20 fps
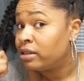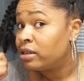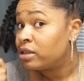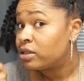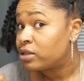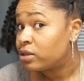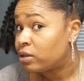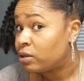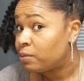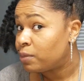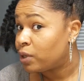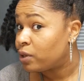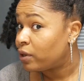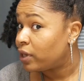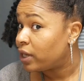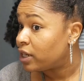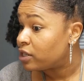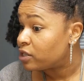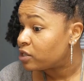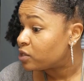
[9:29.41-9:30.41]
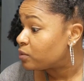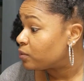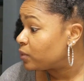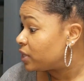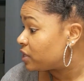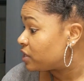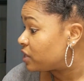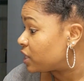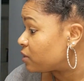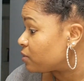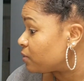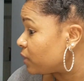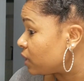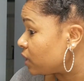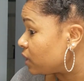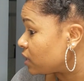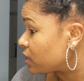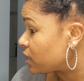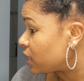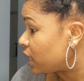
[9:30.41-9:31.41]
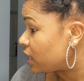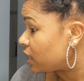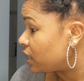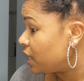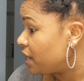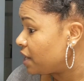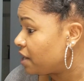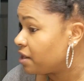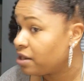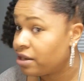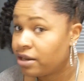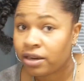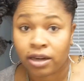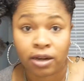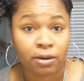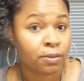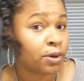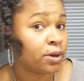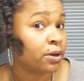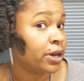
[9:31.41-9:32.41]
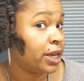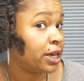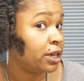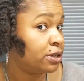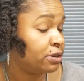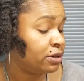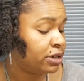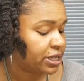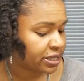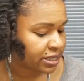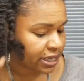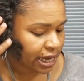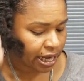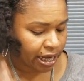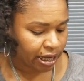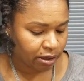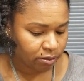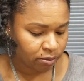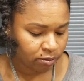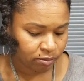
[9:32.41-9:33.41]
So let me go ahead and switch. That's what it looks like there. I'm gonna go ahead and do this side.